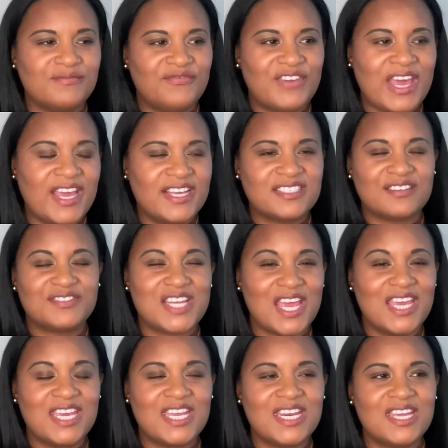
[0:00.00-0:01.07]
phase of
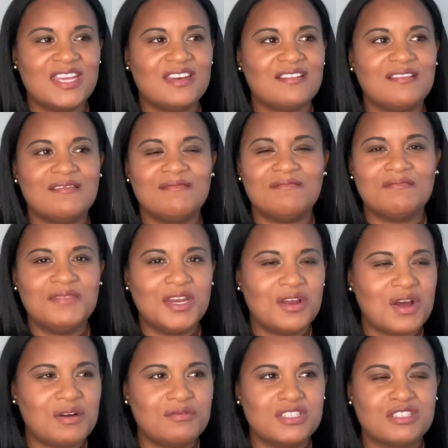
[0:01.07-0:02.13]
taking it,
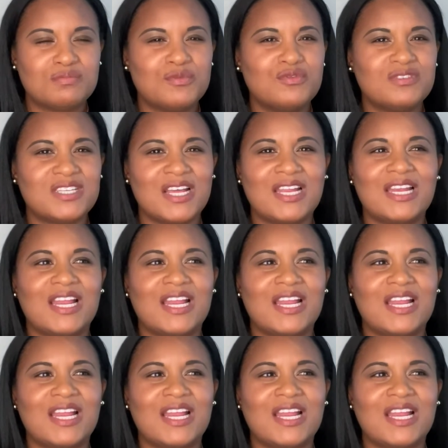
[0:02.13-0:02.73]
it was smooth sailing.